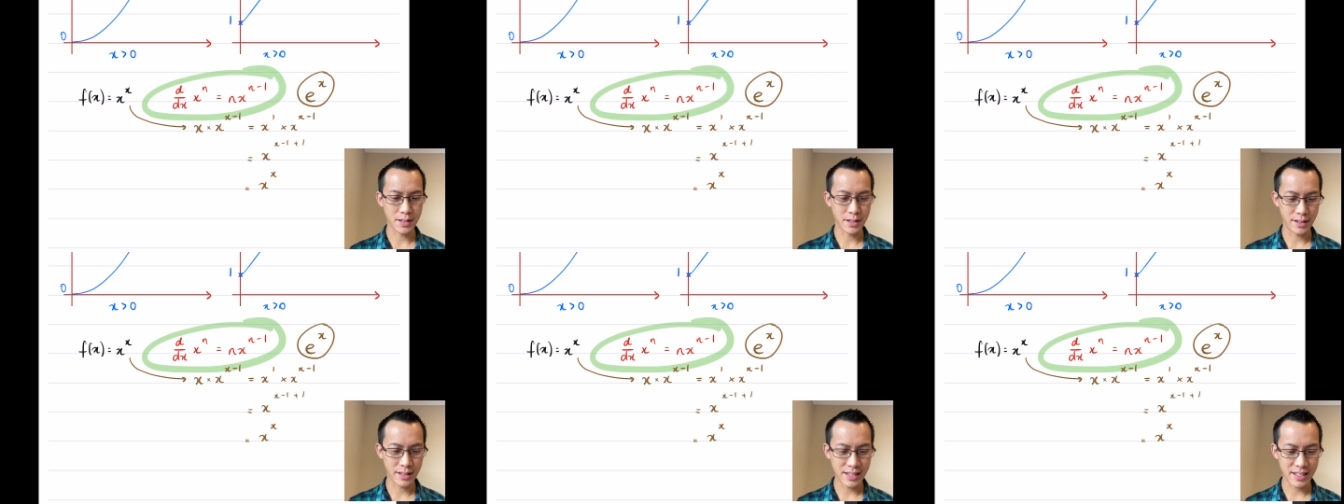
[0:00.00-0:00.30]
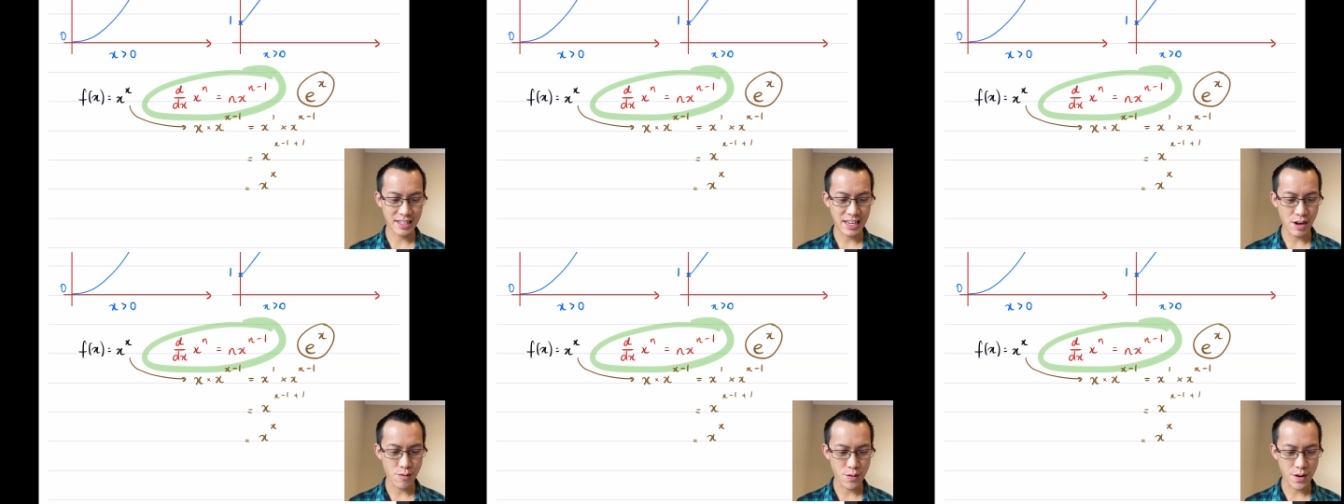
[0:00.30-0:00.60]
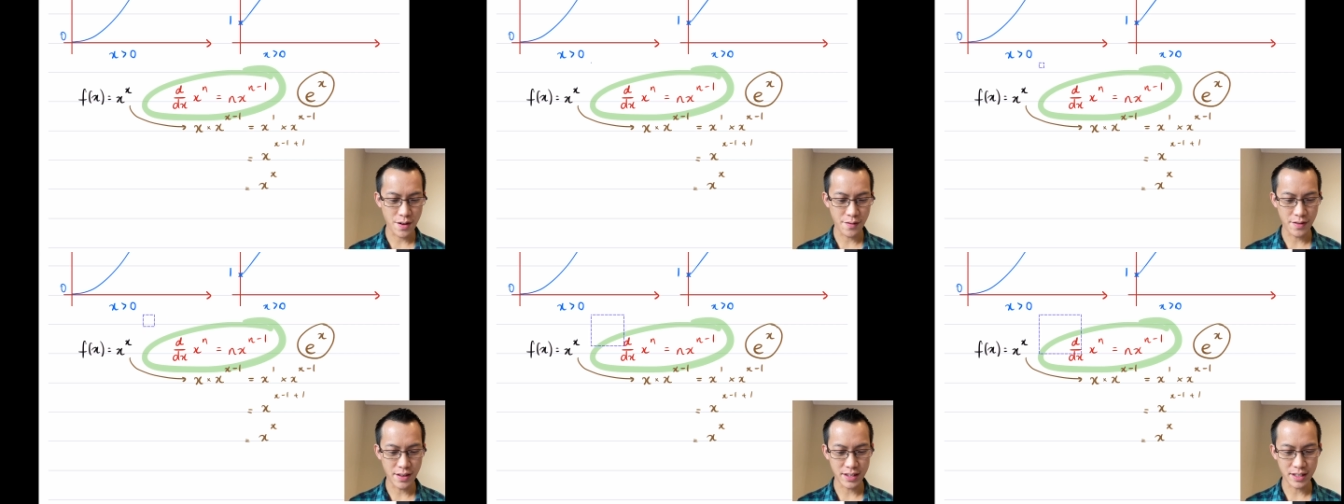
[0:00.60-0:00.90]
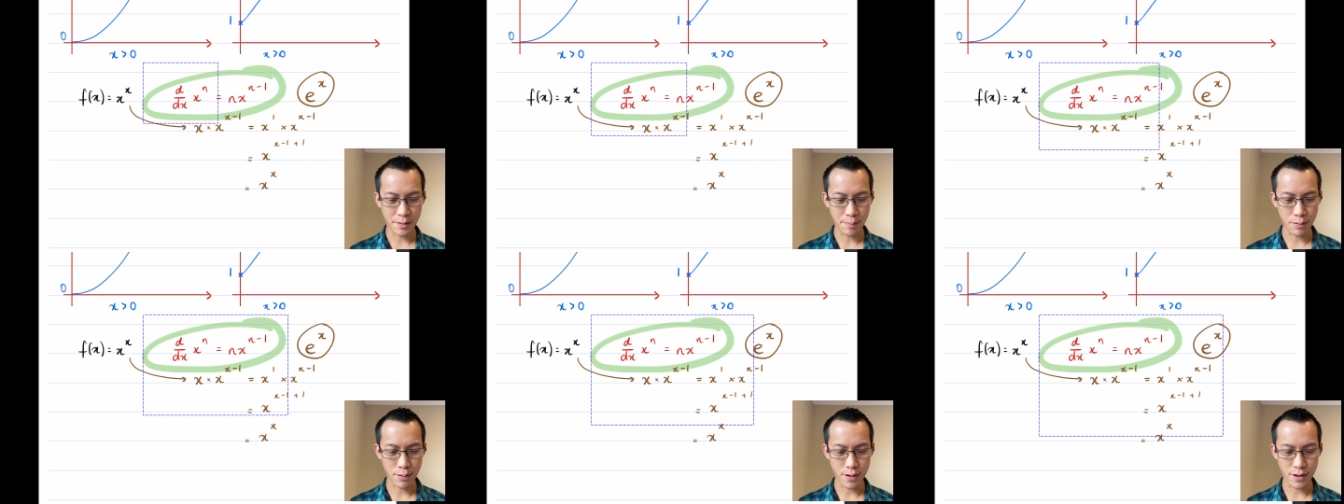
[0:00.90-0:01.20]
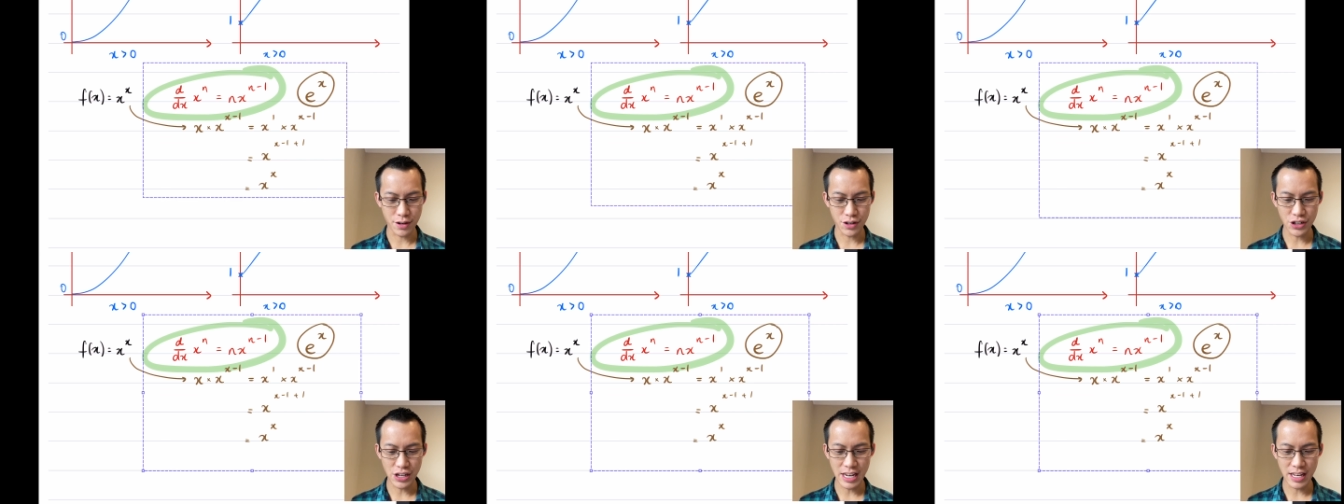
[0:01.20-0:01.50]
So let's get rid of this
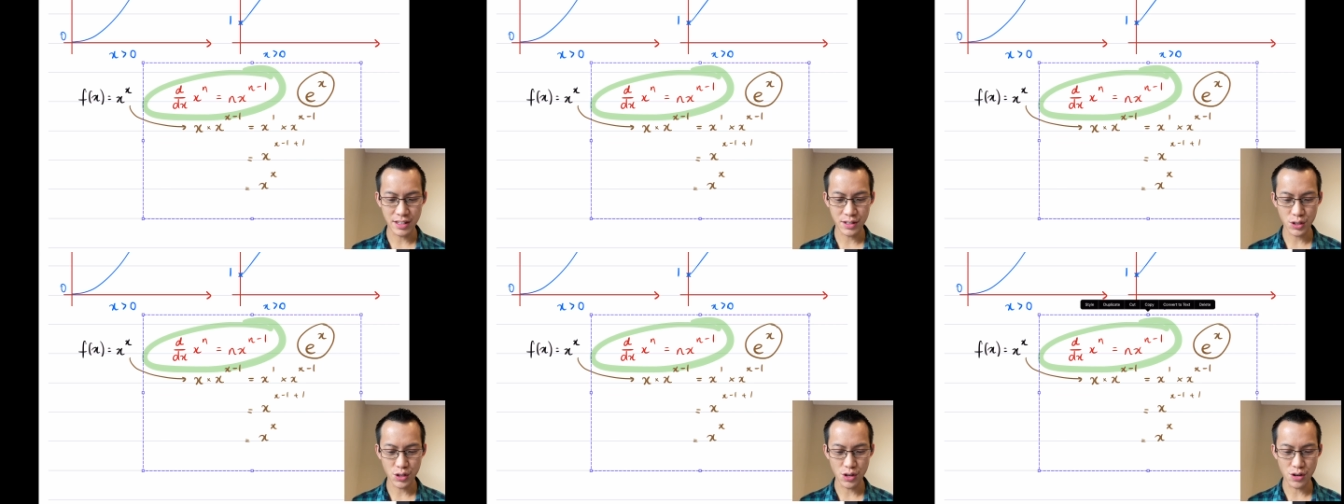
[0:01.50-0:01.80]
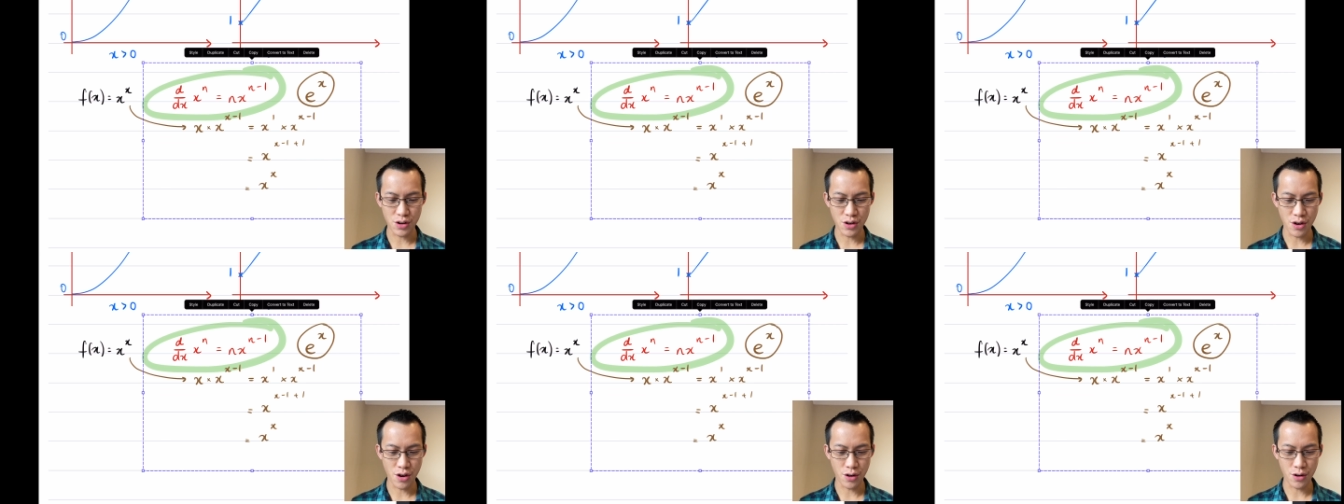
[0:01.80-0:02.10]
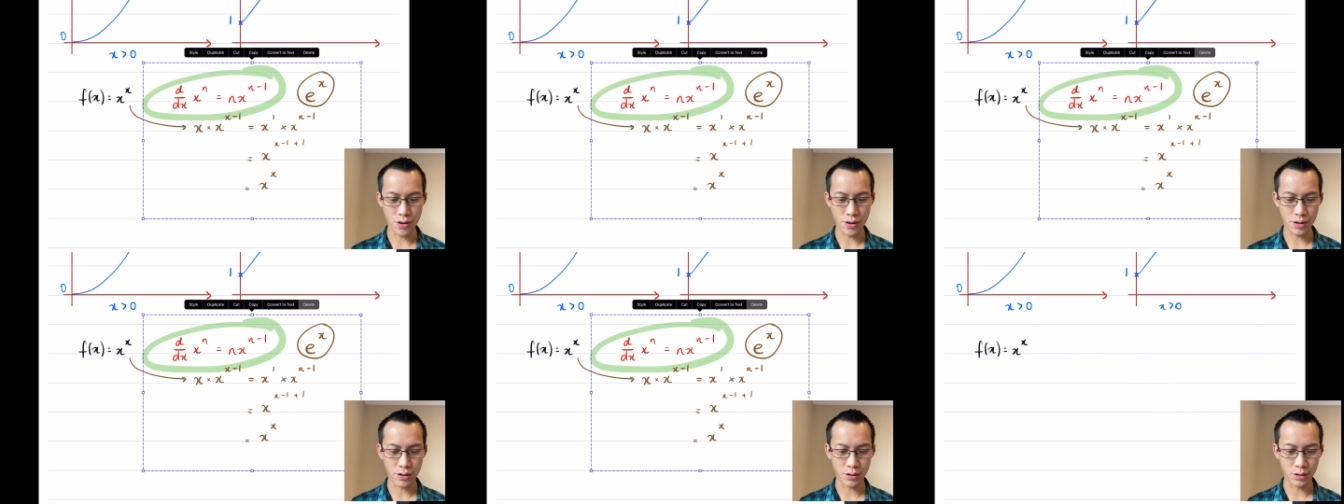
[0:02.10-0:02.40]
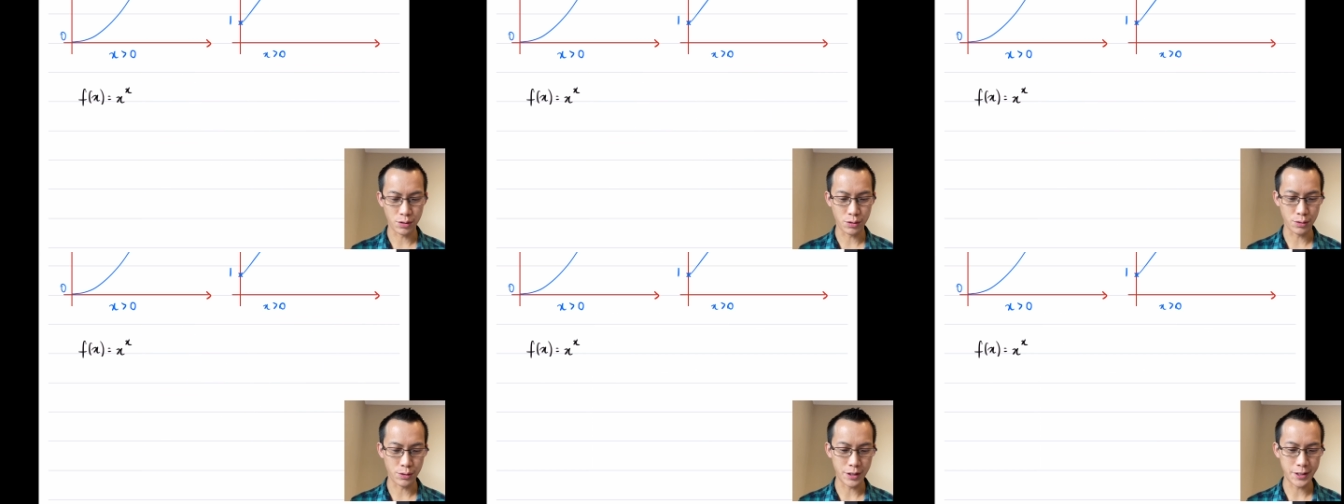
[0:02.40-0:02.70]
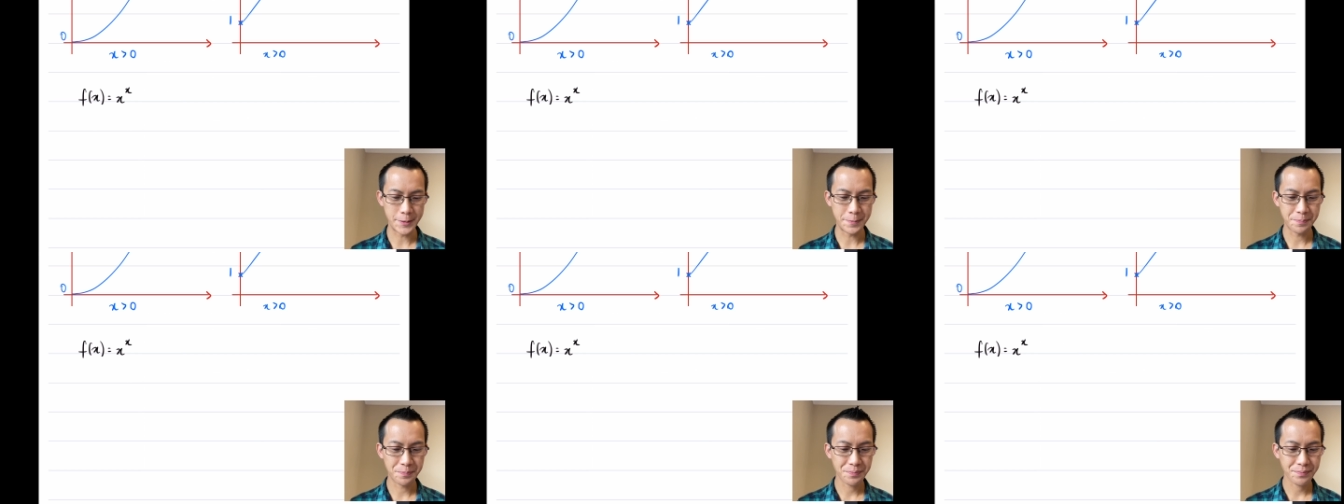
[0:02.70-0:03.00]
approach. It's no good.